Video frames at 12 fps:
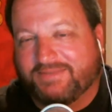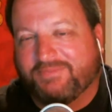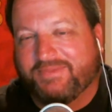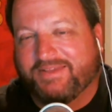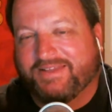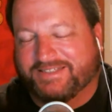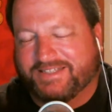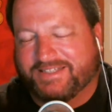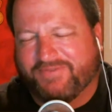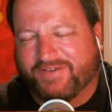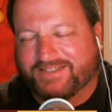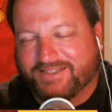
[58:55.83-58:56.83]
me to see if
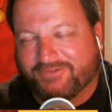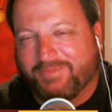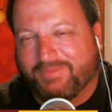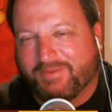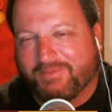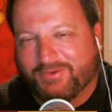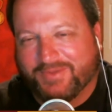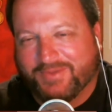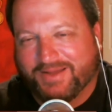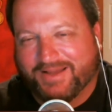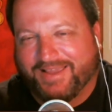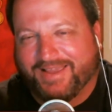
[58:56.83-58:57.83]
I still remembered my
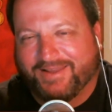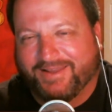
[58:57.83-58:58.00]
handle?